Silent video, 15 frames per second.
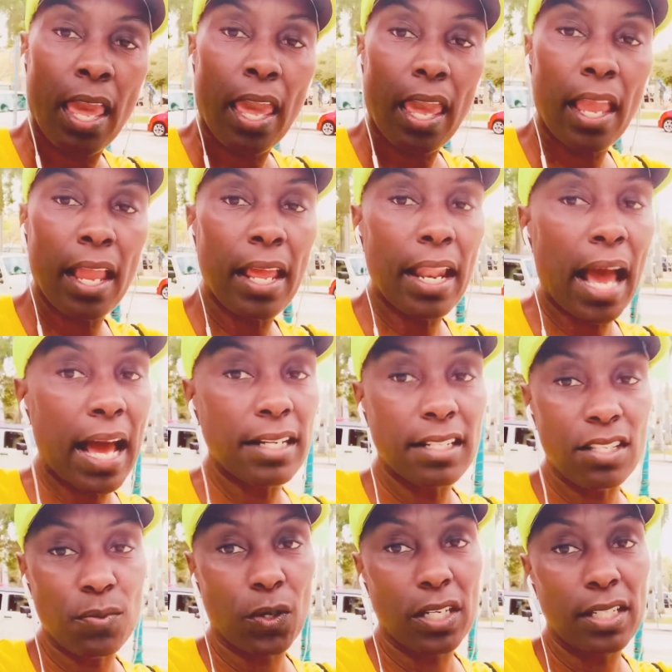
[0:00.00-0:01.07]
And I
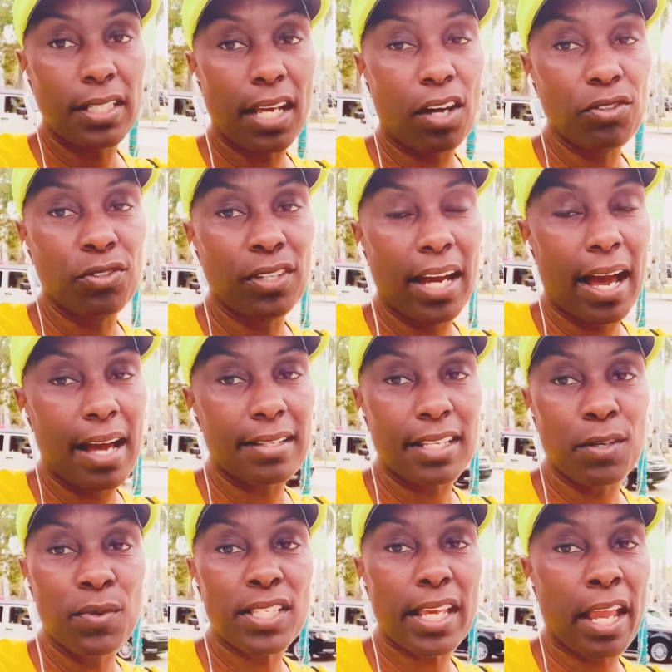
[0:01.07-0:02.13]
just want to tell you guys, he
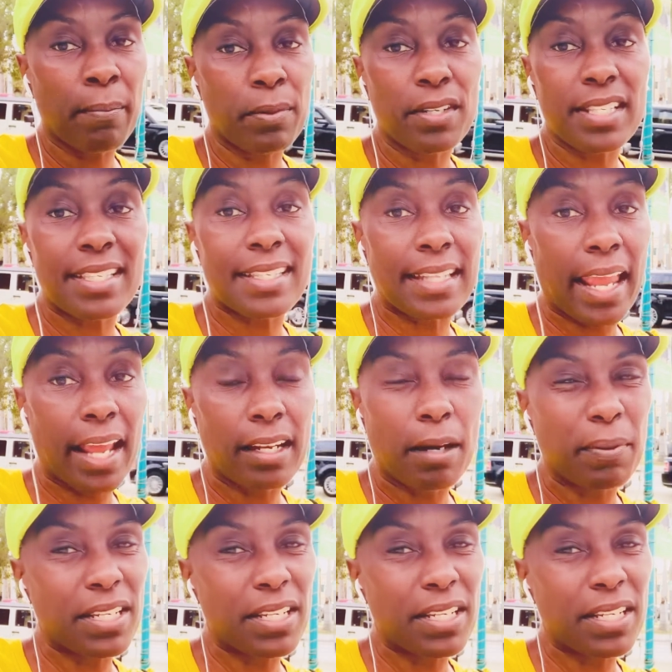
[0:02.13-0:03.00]
was able to stand up.